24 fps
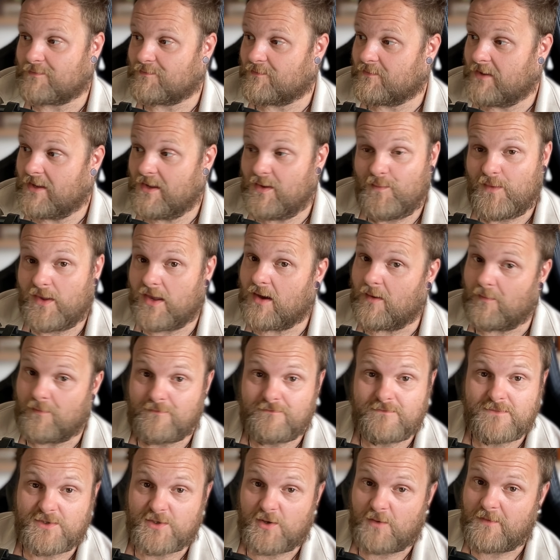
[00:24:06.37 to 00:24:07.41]
hit me up,
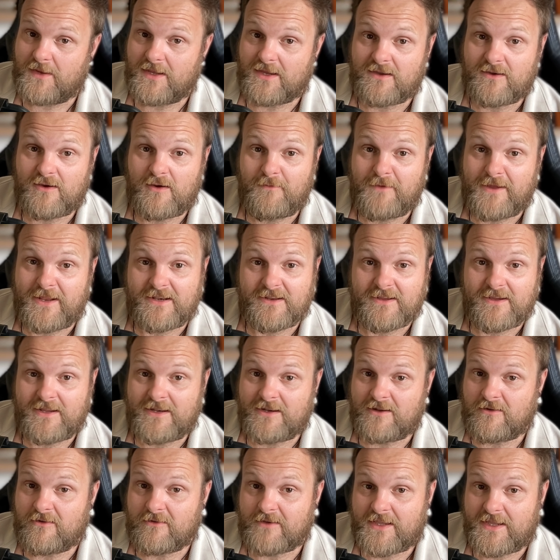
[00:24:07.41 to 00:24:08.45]
drop me a comment, and
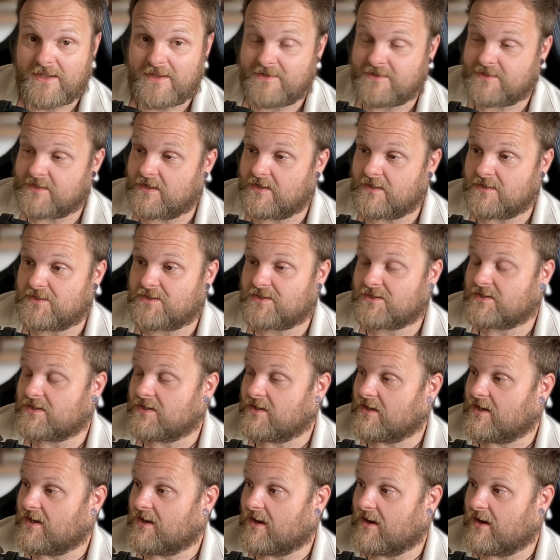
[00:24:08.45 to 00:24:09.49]
I'll get in touch
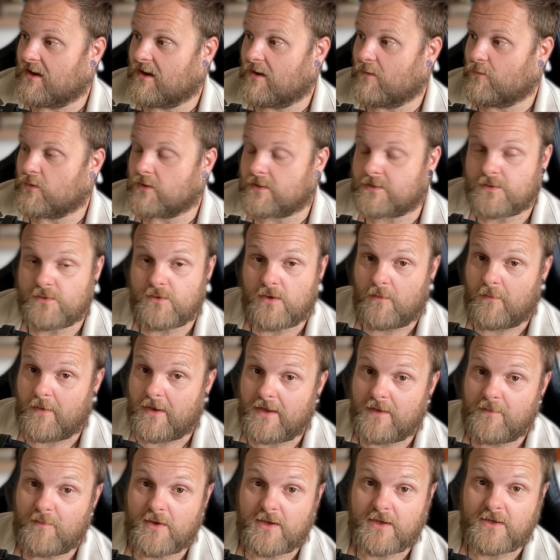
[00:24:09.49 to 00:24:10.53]
and we'll talk
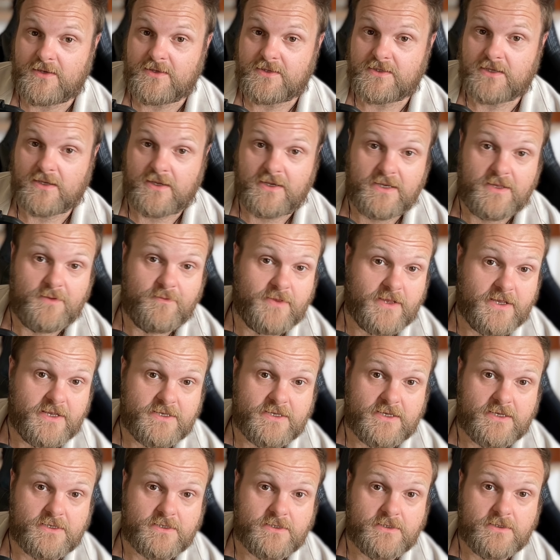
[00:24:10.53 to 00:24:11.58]
about it, because I need
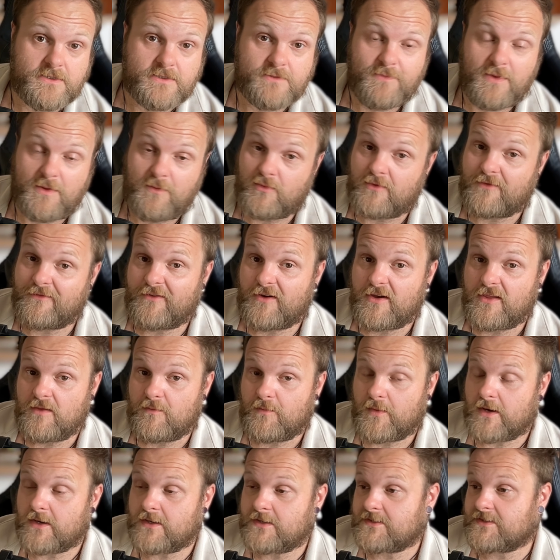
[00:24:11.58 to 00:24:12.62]
playtesters, people to find the
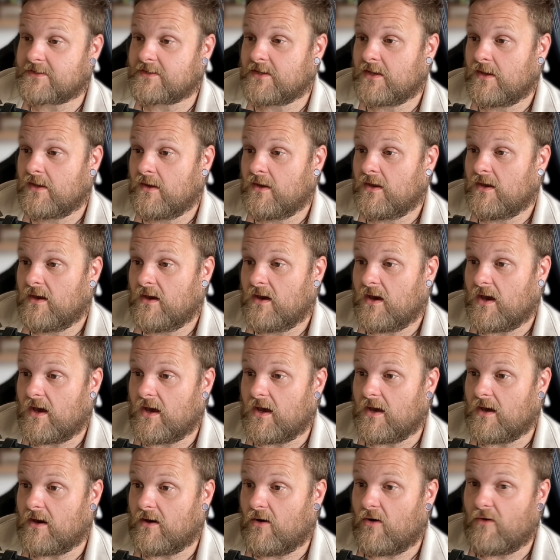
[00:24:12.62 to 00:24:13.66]
bugs.
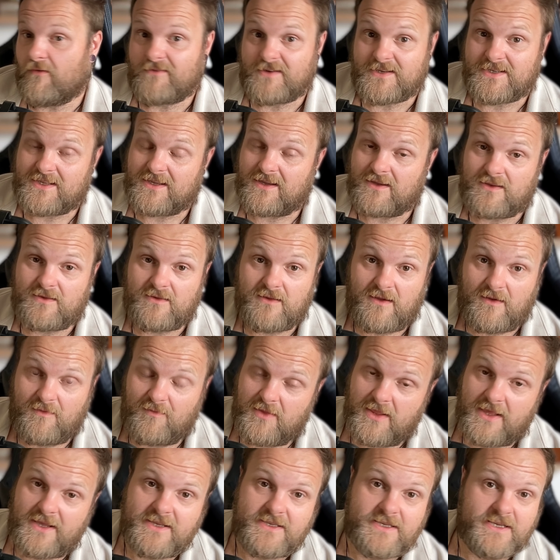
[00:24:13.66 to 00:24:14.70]
Obviously I
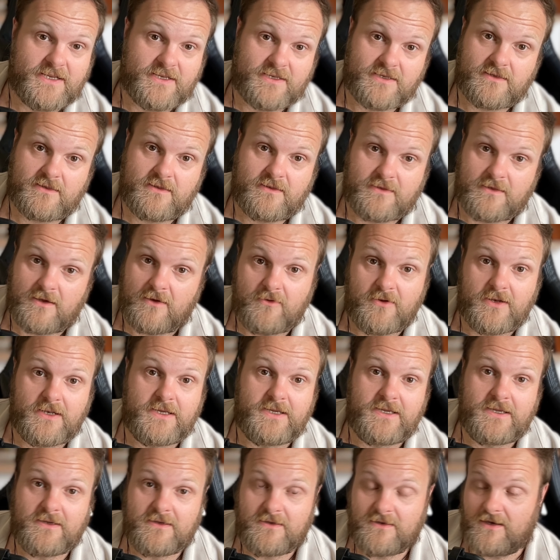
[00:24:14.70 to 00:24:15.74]
playtest
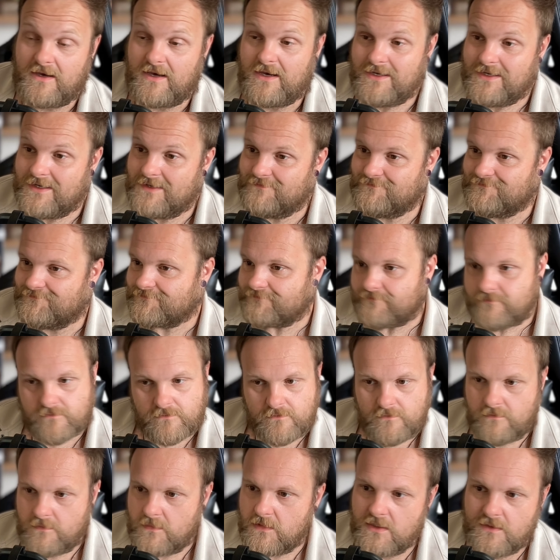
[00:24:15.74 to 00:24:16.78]
thoroughly,
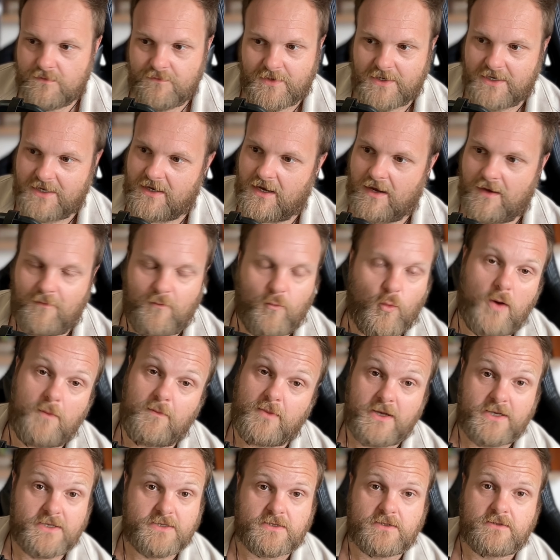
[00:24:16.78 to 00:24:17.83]
but I'm one
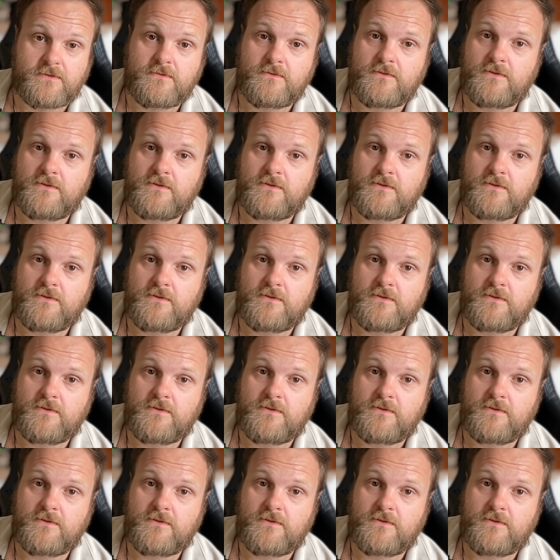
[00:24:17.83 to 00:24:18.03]
person,